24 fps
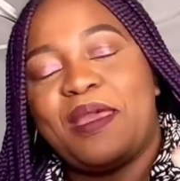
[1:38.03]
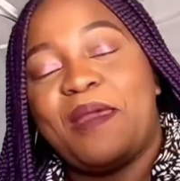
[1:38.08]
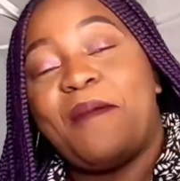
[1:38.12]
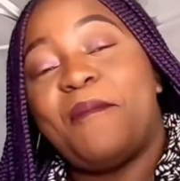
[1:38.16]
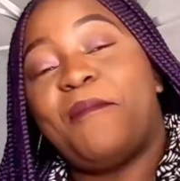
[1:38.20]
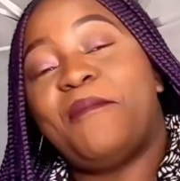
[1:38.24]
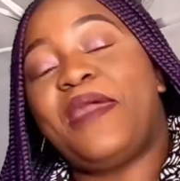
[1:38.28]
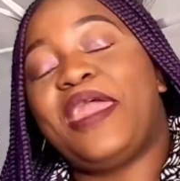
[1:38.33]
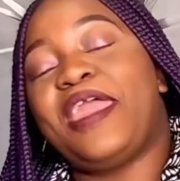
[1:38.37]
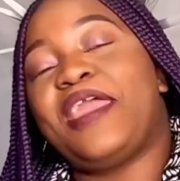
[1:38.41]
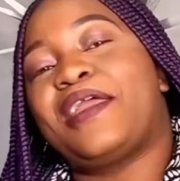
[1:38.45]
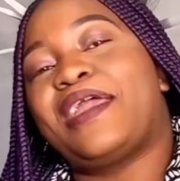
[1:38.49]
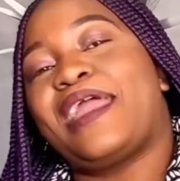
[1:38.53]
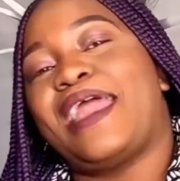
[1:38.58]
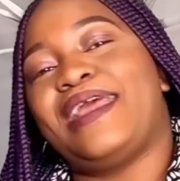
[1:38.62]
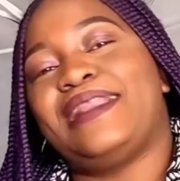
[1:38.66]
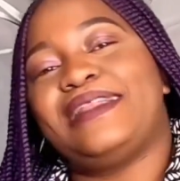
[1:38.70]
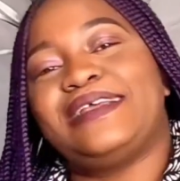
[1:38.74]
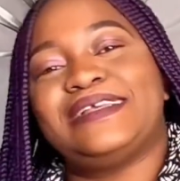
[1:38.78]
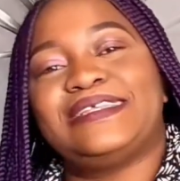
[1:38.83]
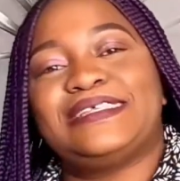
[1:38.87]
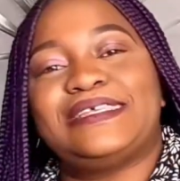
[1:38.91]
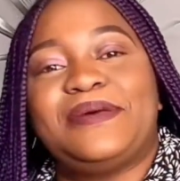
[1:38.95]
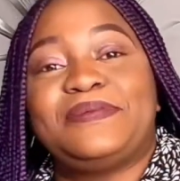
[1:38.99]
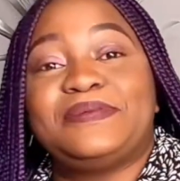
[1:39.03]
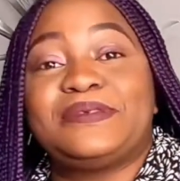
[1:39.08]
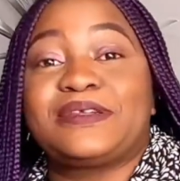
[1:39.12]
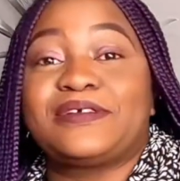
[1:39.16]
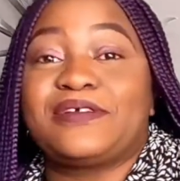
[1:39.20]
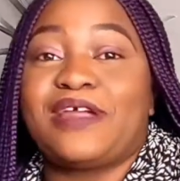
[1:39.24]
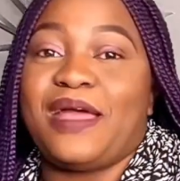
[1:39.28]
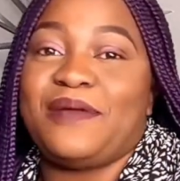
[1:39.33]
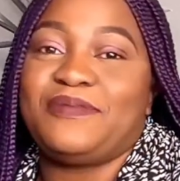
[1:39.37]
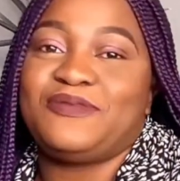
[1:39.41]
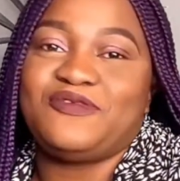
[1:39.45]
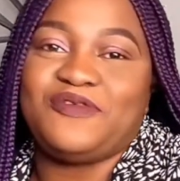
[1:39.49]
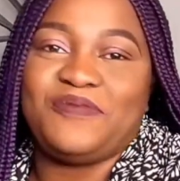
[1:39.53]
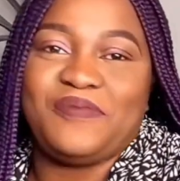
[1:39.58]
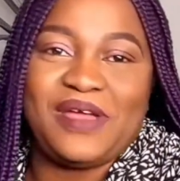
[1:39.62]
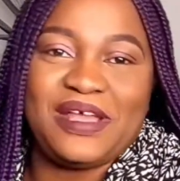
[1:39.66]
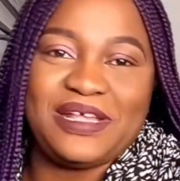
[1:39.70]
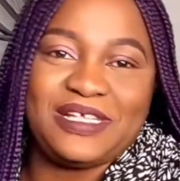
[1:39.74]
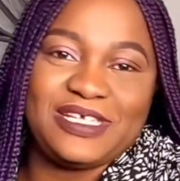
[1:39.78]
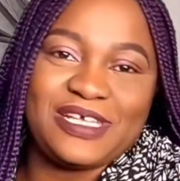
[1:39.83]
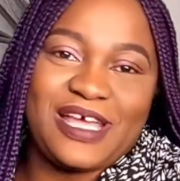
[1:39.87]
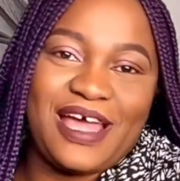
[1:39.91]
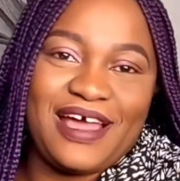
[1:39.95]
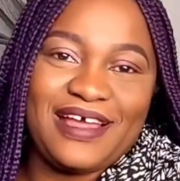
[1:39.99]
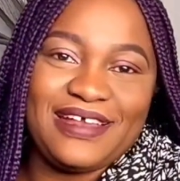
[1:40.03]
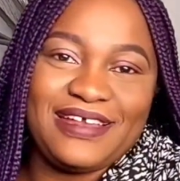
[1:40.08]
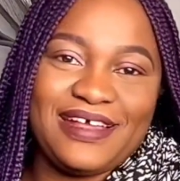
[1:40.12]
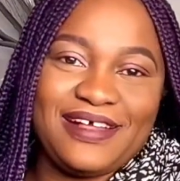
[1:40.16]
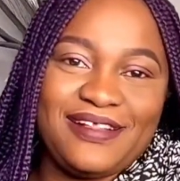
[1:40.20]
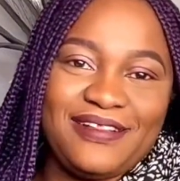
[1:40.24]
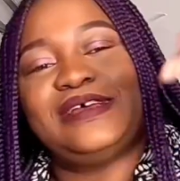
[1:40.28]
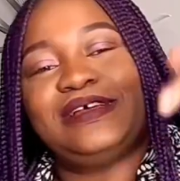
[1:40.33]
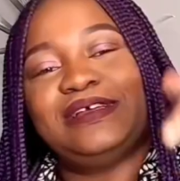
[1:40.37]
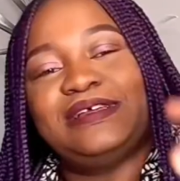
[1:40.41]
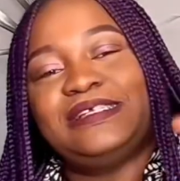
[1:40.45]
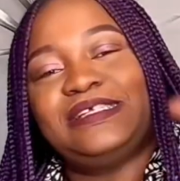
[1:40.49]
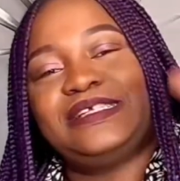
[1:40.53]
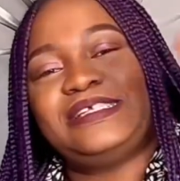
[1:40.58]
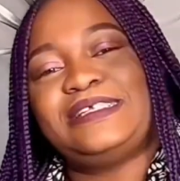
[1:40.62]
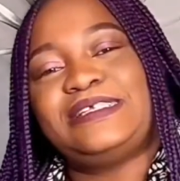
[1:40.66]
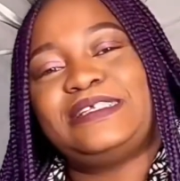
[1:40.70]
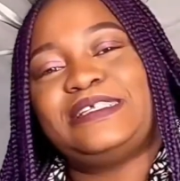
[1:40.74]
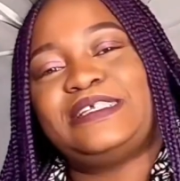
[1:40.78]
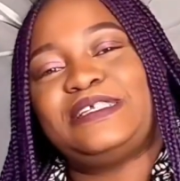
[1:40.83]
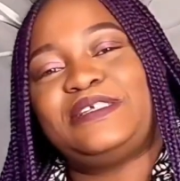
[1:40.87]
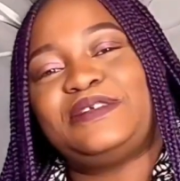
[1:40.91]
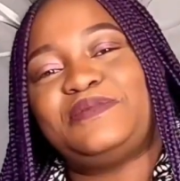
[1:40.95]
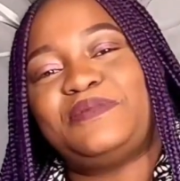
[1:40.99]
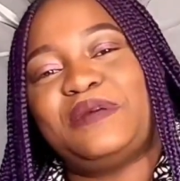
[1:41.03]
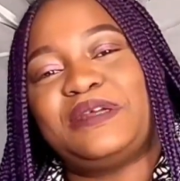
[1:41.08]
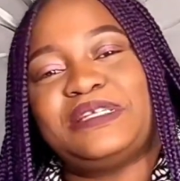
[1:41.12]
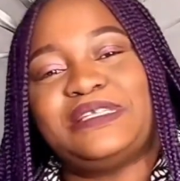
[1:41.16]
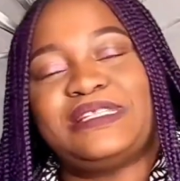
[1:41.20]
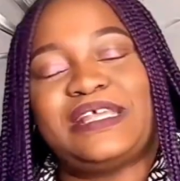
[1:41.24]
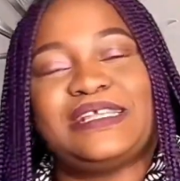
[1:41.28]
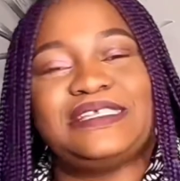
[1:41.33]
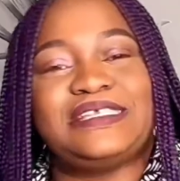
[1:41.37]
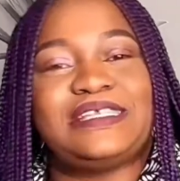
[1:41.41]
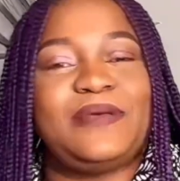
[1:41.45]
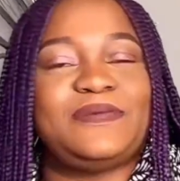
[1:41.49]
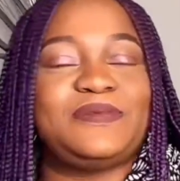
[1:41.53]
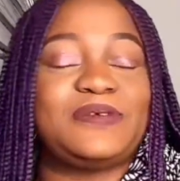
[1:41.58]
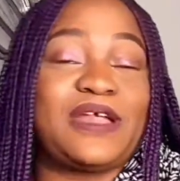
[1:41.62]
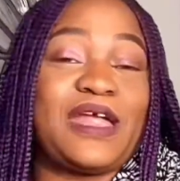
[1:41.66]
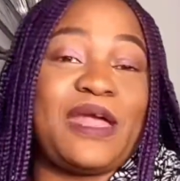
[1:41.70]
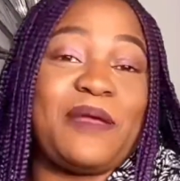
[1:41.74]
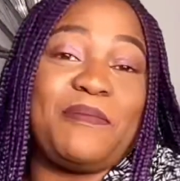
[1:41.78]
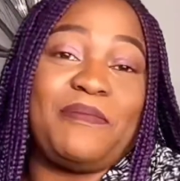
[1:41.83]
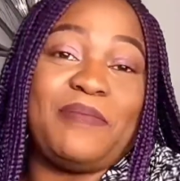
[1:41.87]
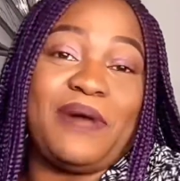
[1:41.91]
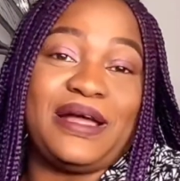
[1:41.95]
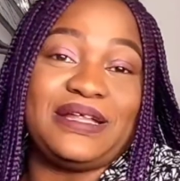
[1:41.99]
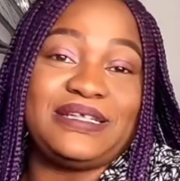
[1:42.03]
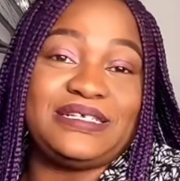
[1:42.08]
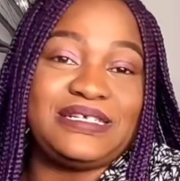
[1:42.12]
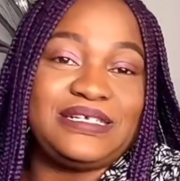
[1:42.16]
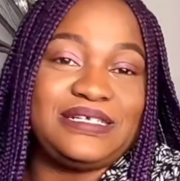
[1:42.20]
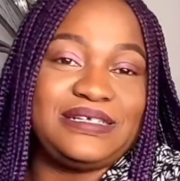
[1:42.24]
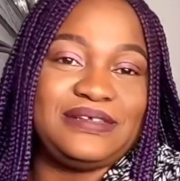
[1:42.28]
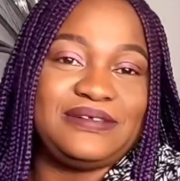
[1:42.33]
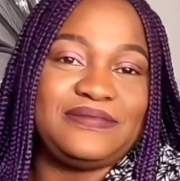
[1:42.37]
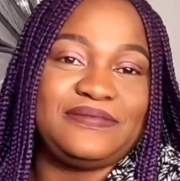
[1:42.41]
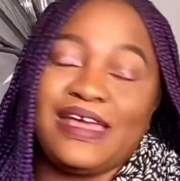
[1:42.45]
may you kindly subscribe to my channel, smash that subscribe button,